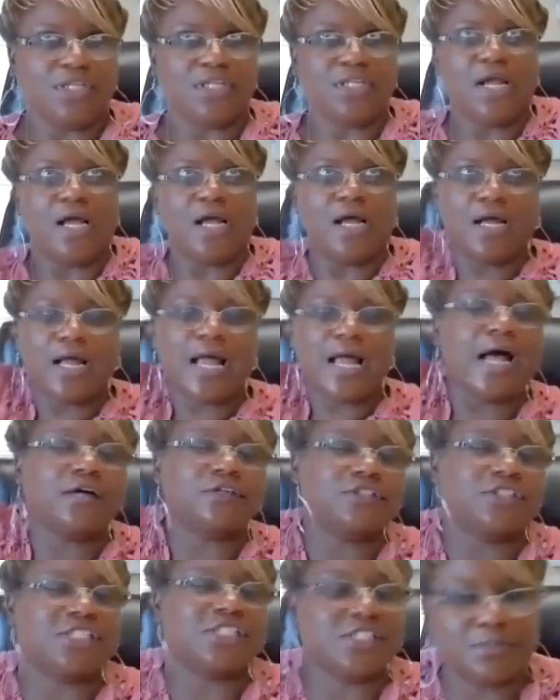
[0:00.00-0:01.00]
on
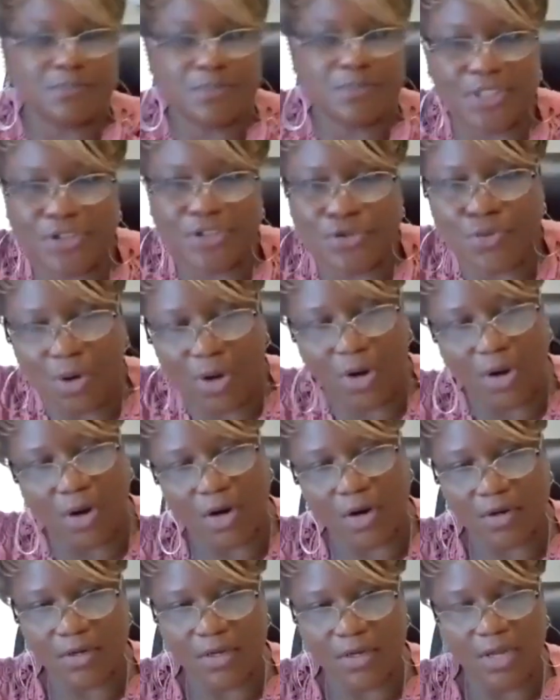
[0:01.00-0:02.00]
how disciplined you
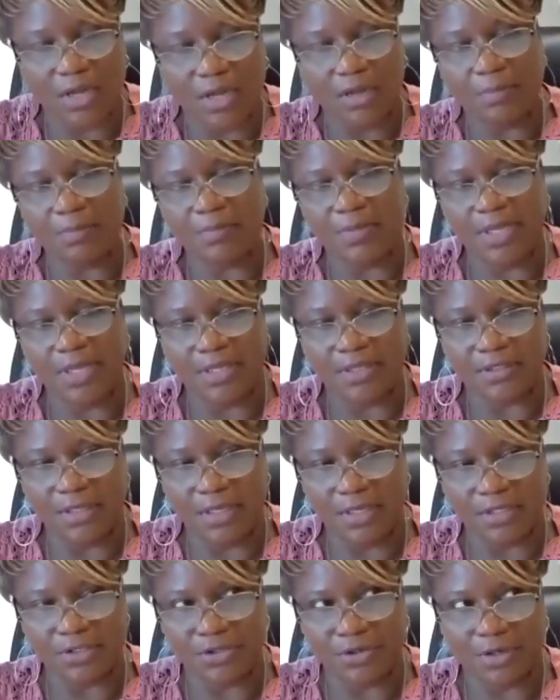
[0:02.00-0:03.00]
are in
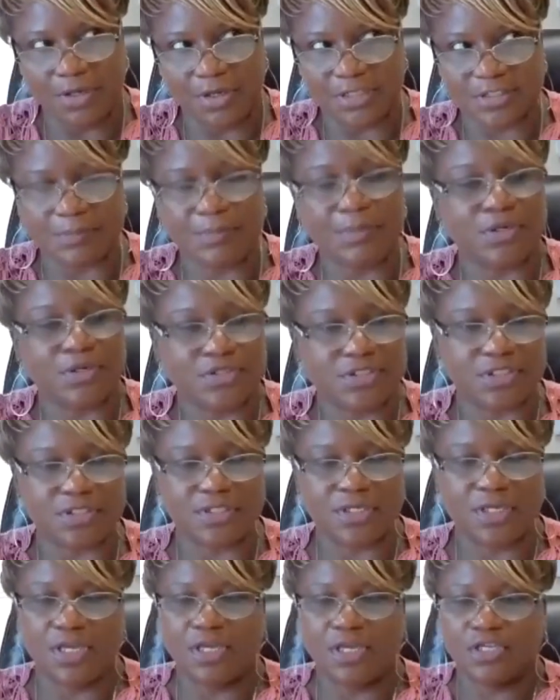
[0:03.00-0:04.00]
your as a person.
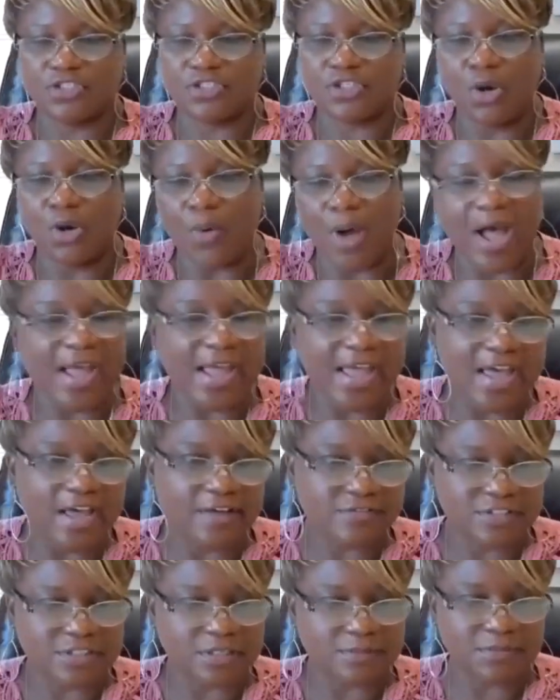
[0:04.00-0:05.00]
So I
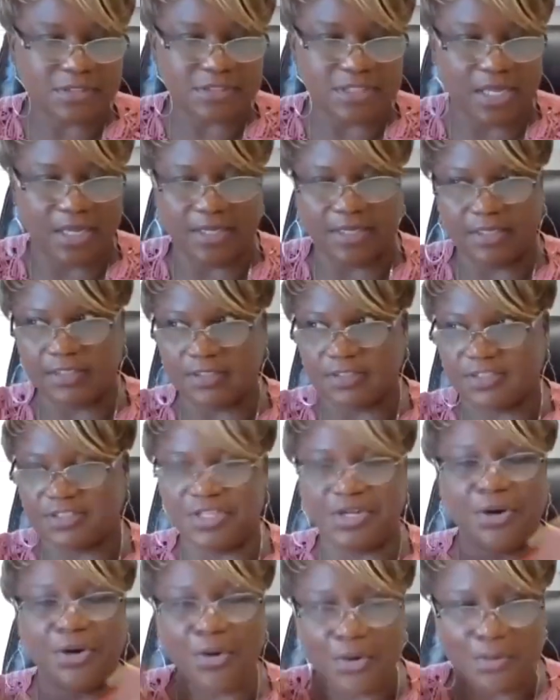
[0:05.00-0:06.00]
have some clients,
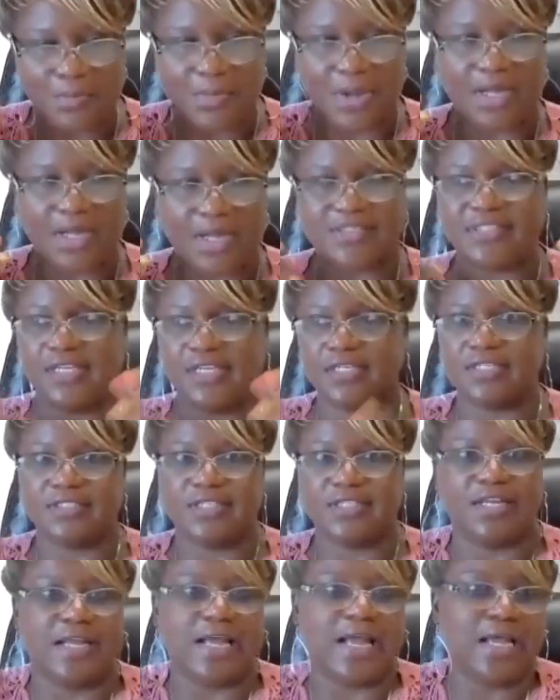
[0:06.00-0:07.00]
their whole mindset
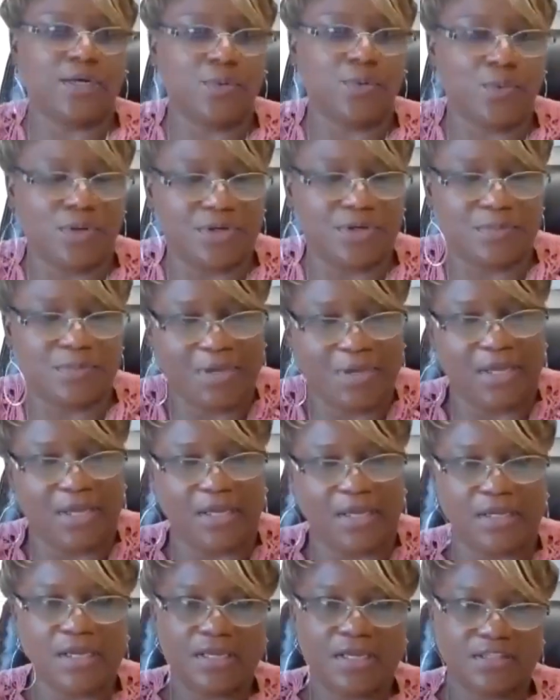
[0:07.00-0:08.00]
is that I don't want to
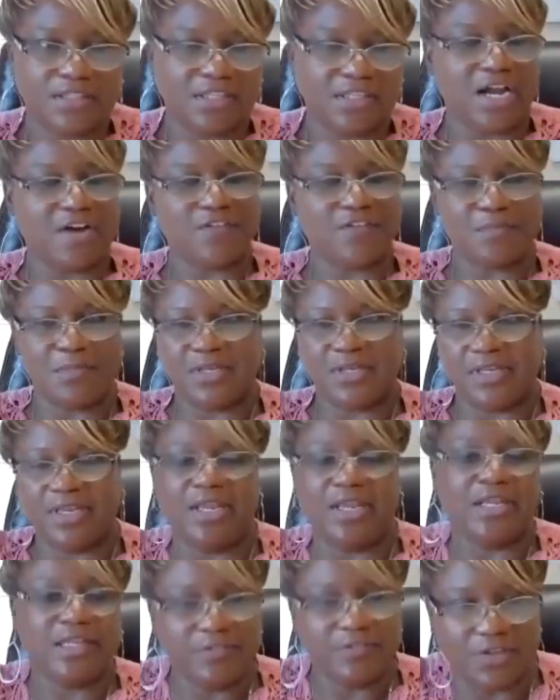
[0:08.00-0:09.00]
pay the government
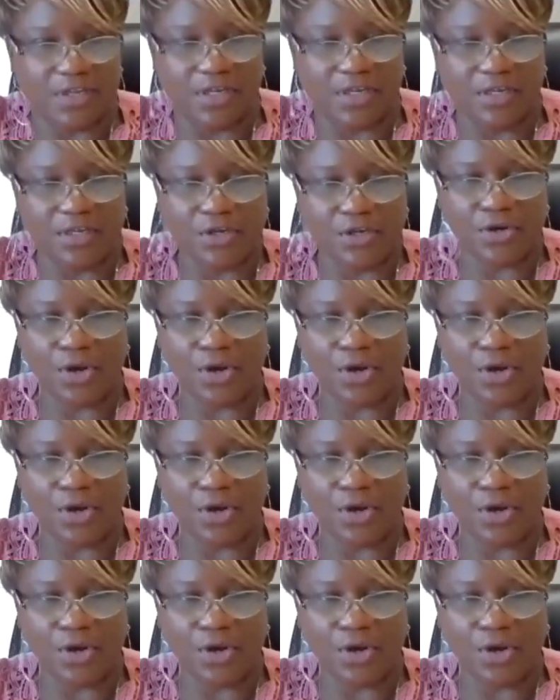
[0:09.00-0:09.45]
anything.